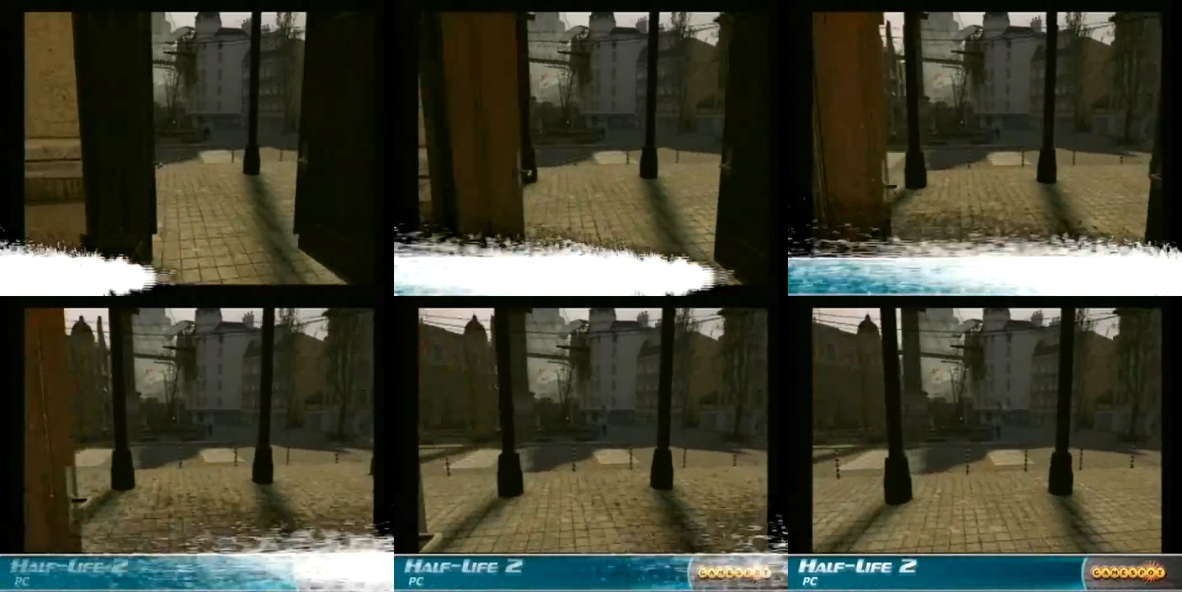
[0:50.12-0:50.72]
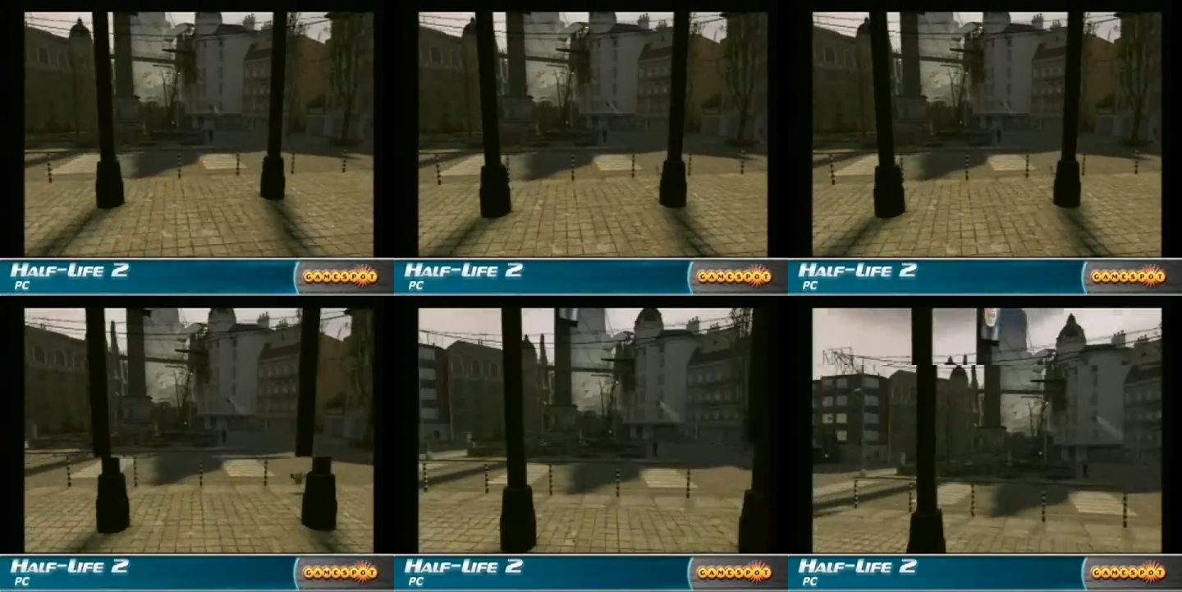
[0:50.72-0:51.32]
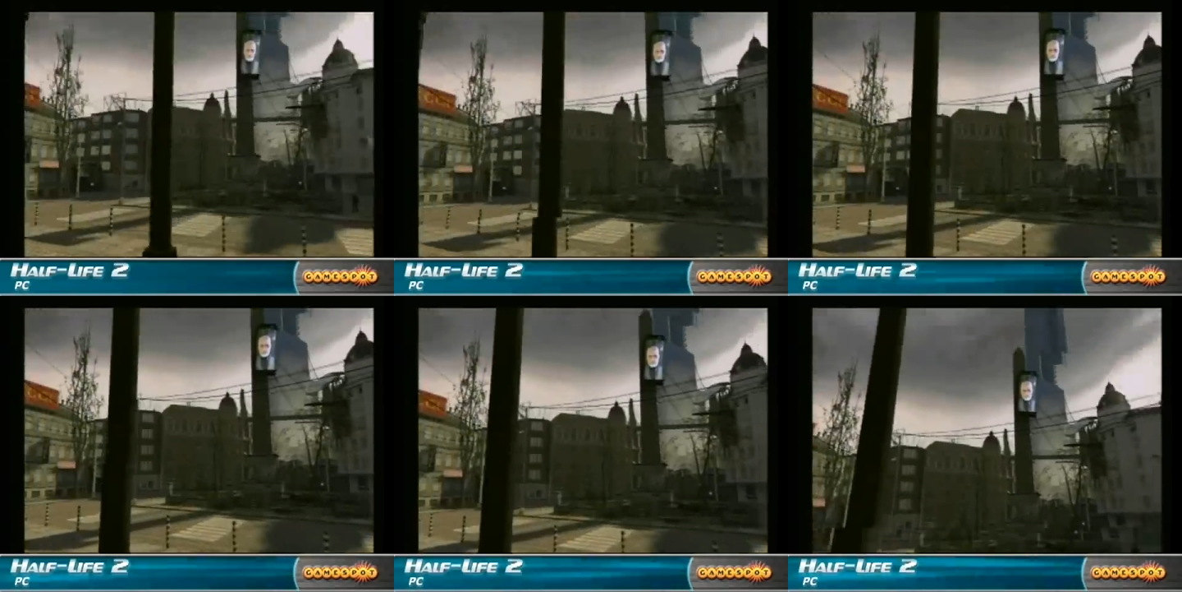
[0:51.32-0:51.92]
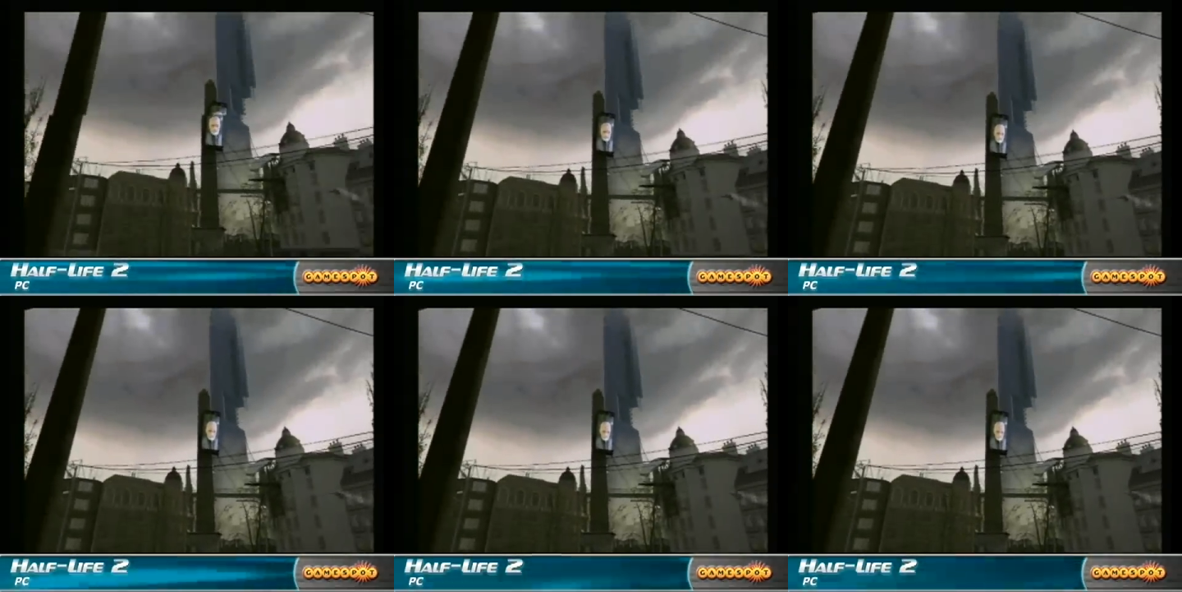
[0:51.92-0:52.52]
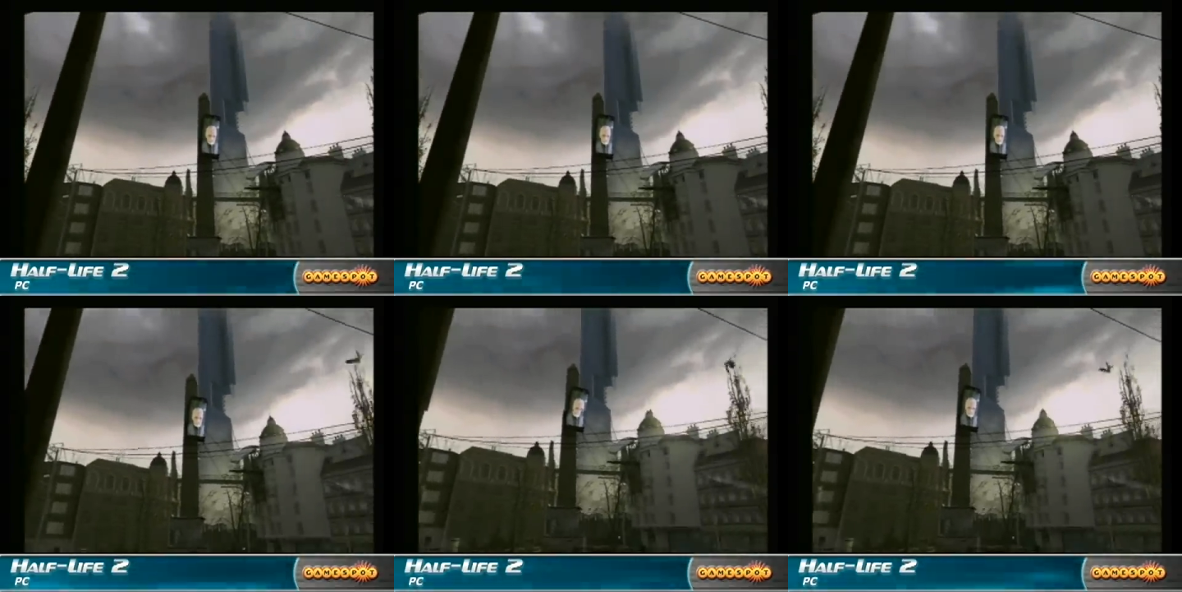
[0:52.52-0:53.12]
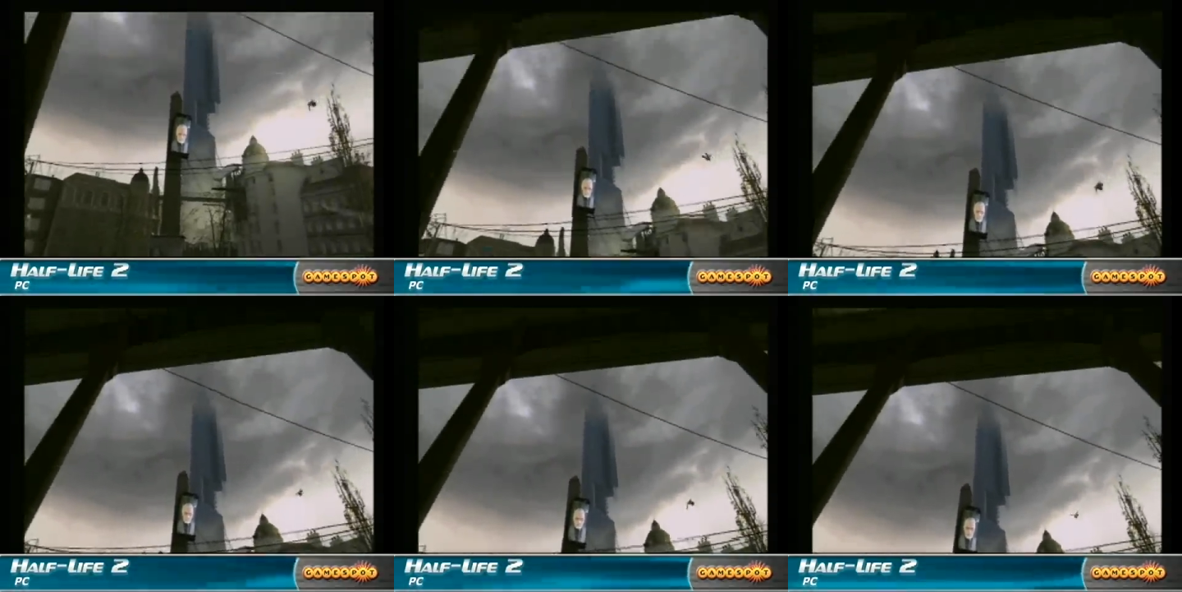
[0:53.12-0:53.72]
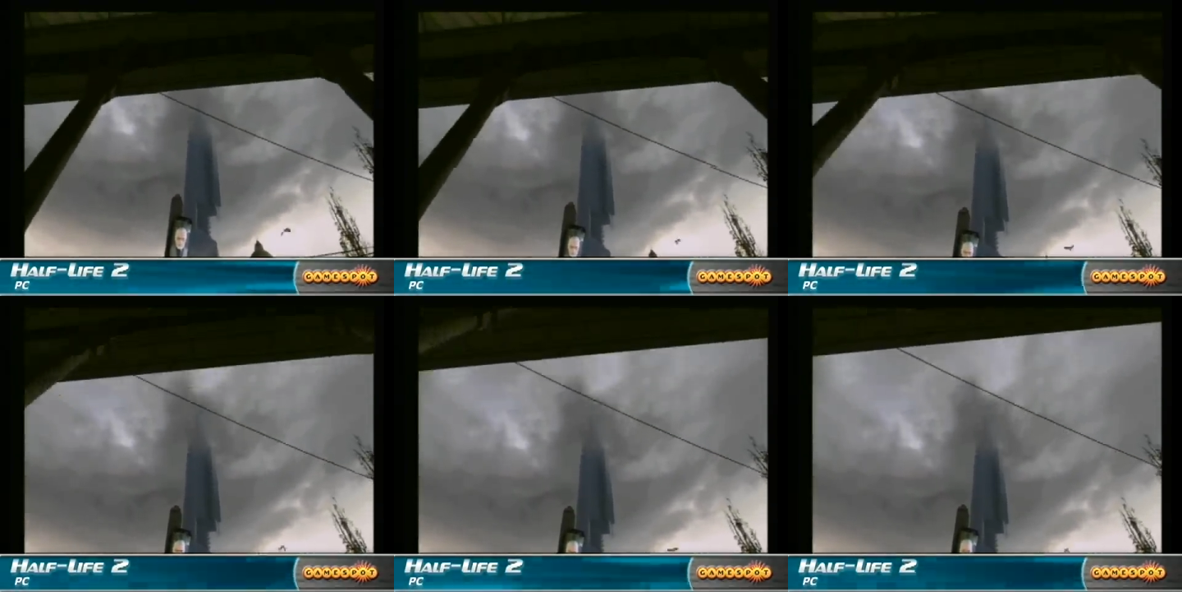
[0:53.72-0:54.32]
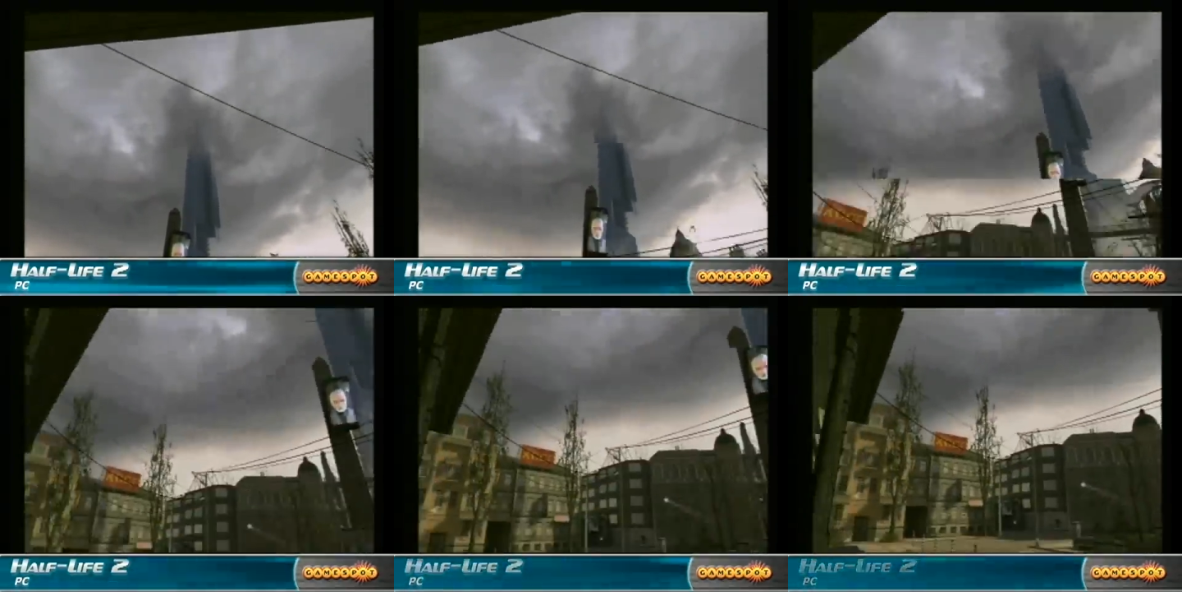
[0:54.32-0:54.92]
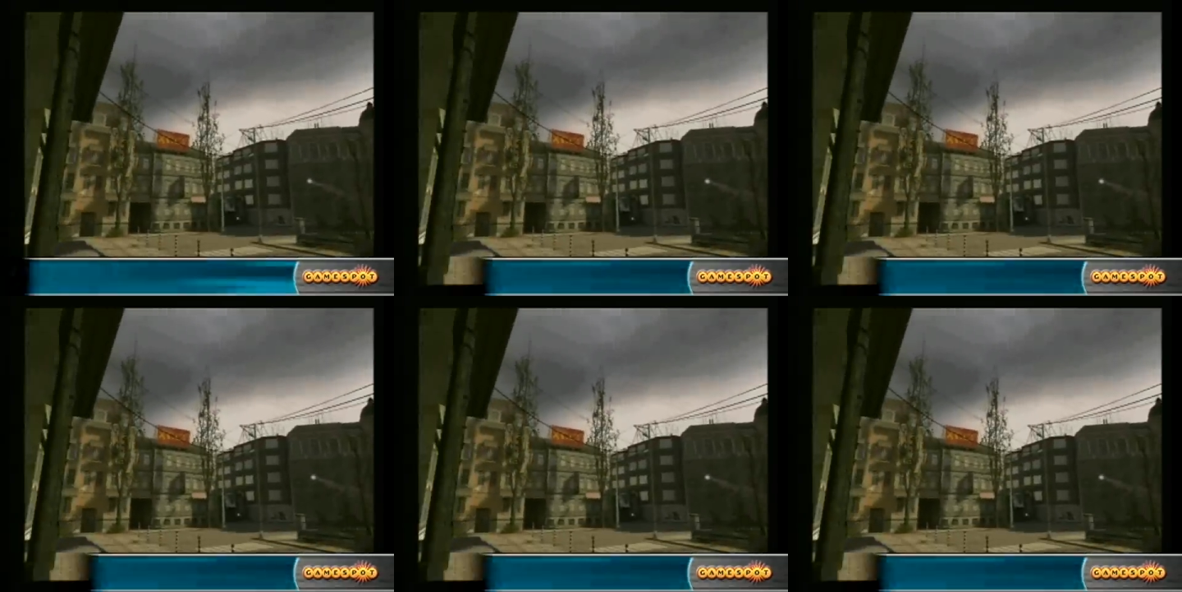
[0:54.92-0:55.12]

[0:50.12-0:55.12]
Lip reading: Nobody's mouth can be seen.